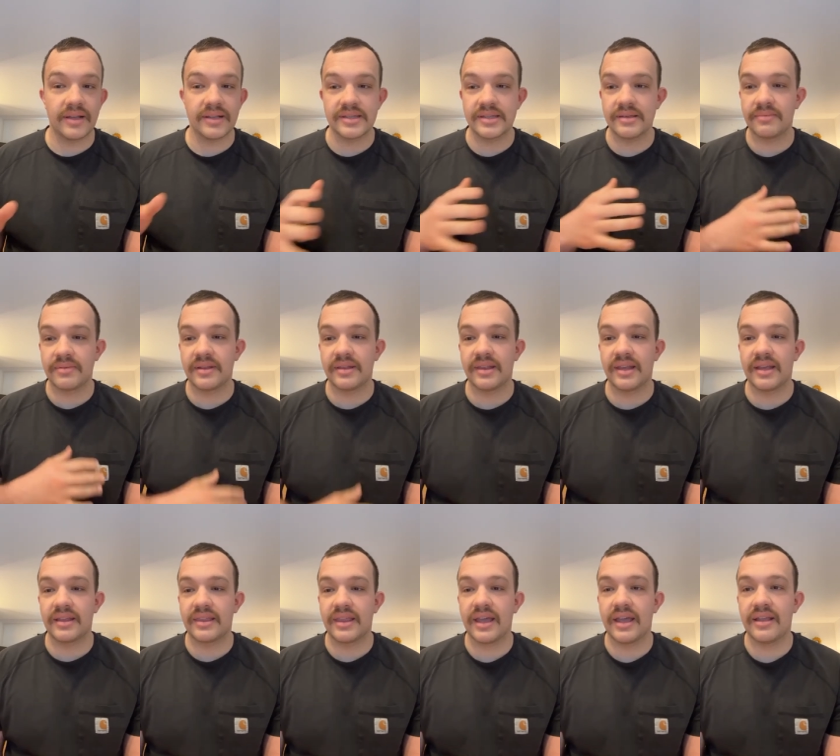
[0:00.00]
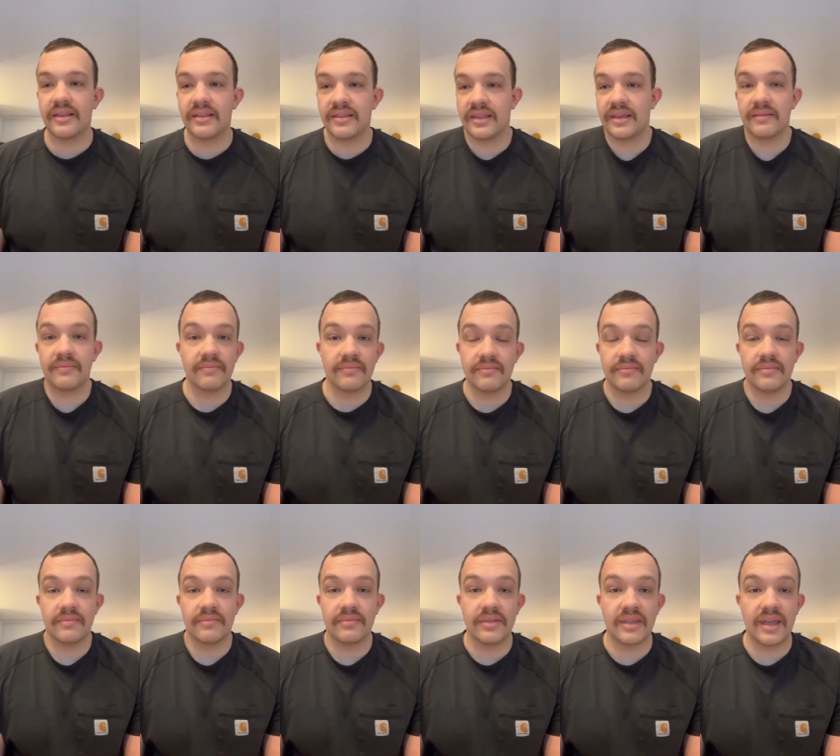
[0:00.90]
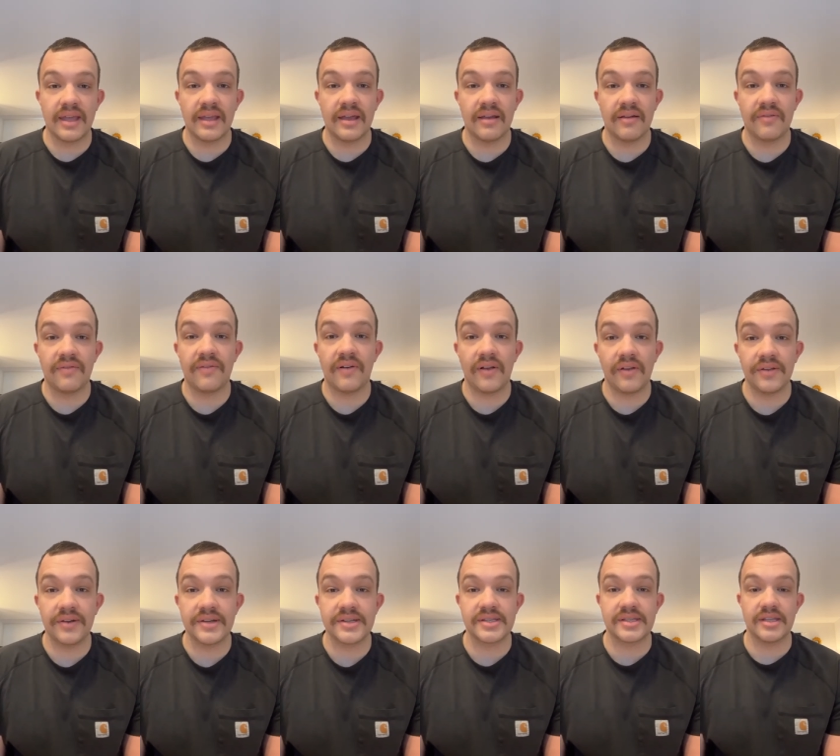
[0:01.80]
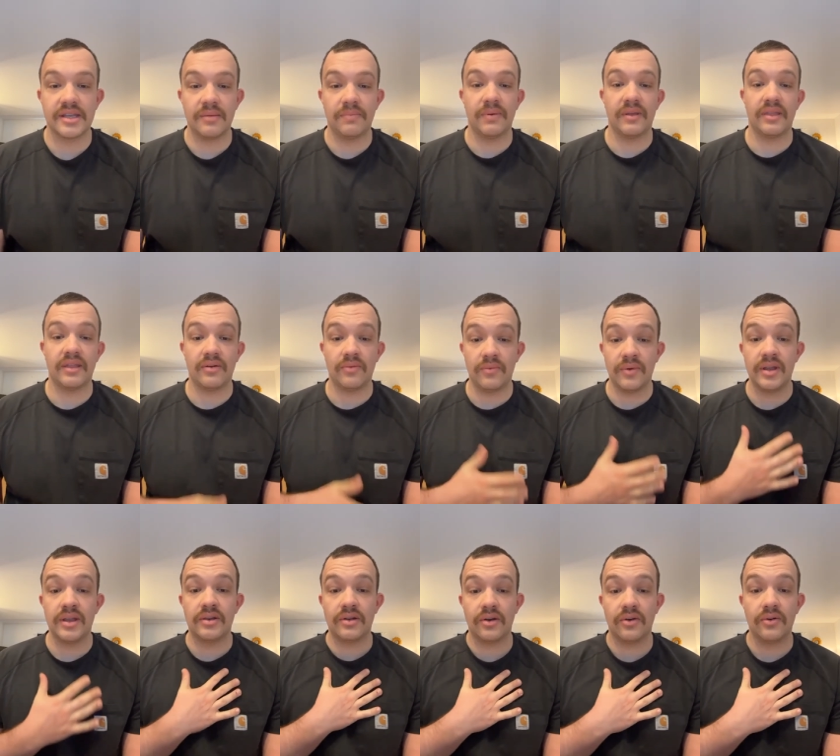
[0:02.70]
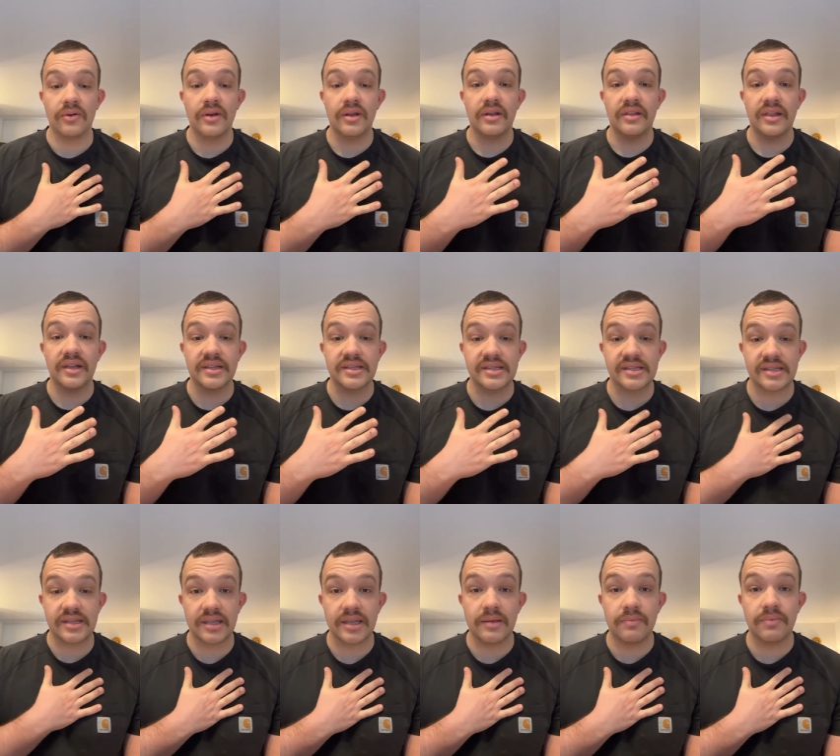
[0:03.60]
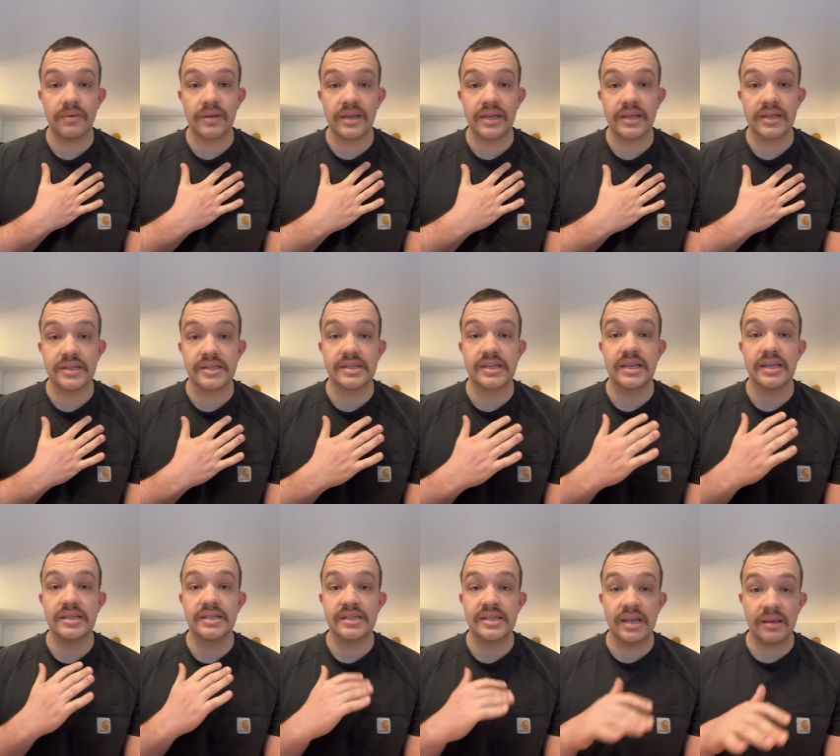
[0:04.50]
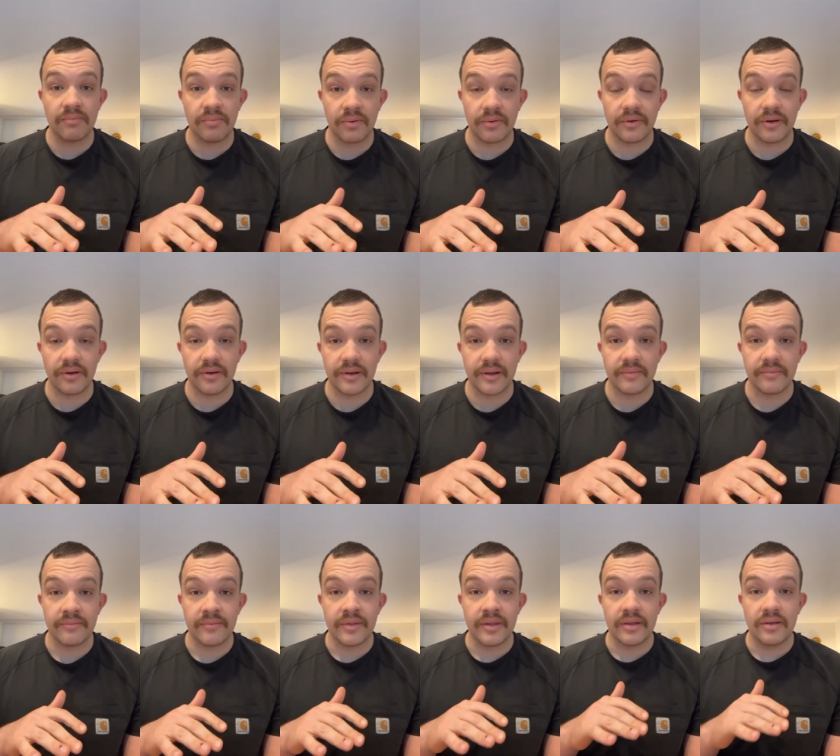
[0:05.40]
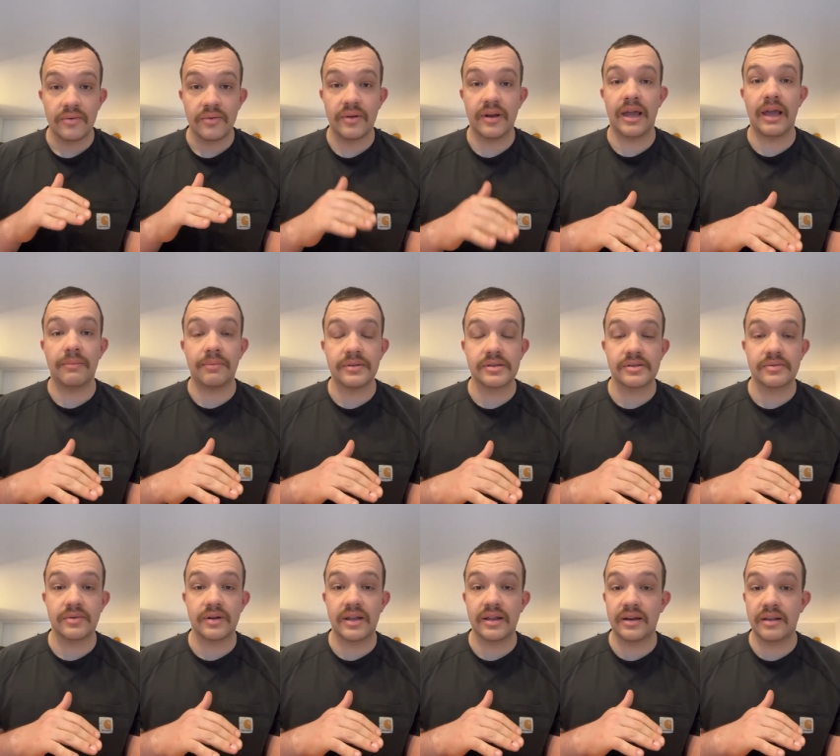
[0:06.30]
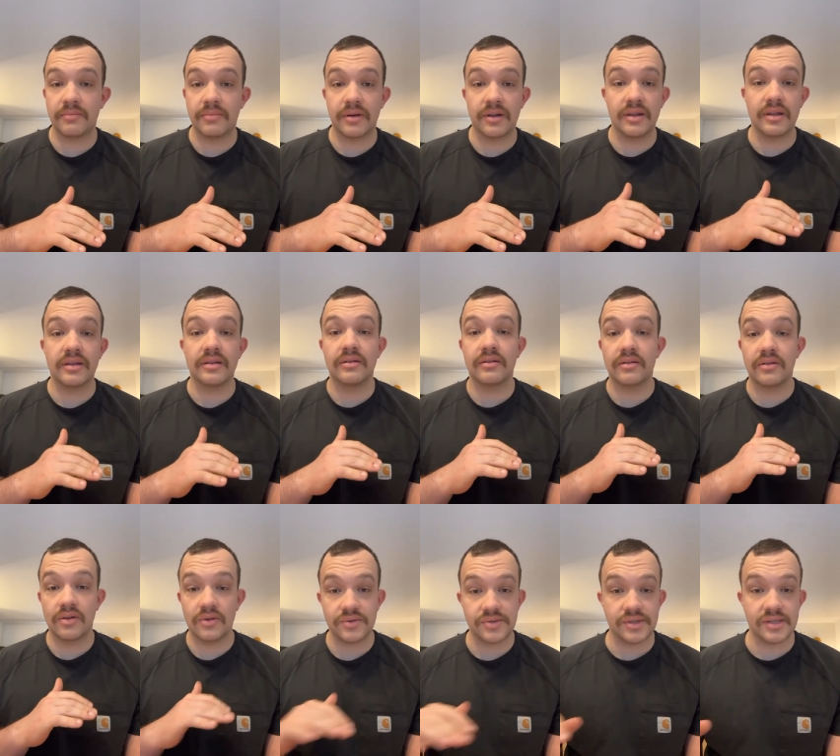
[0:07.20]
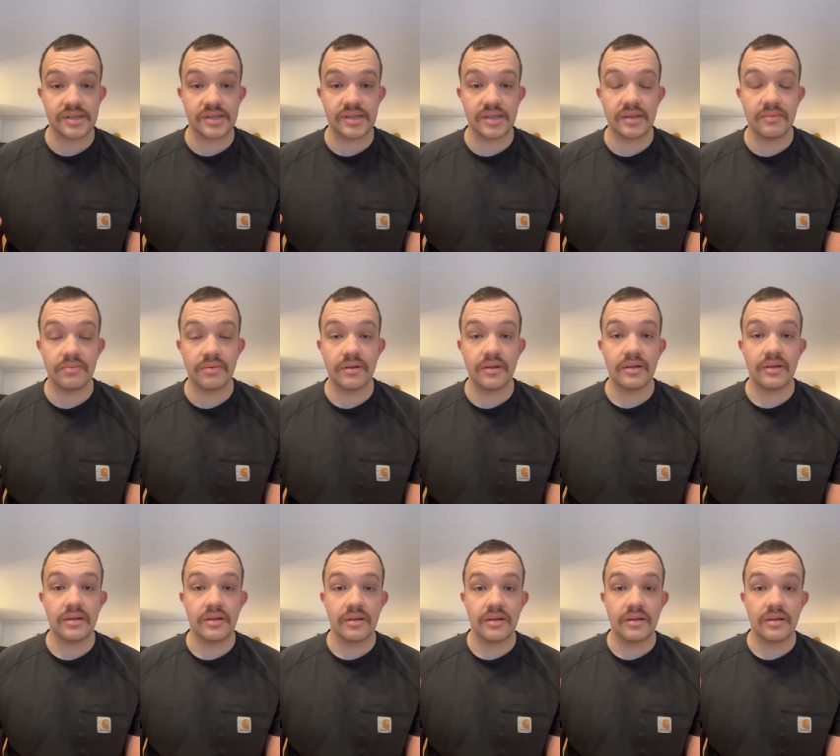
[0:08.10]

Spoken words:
It's something like that, that they have fallen asleep, and that we know that sleep is temporary. What happens when anybody goes to sleep?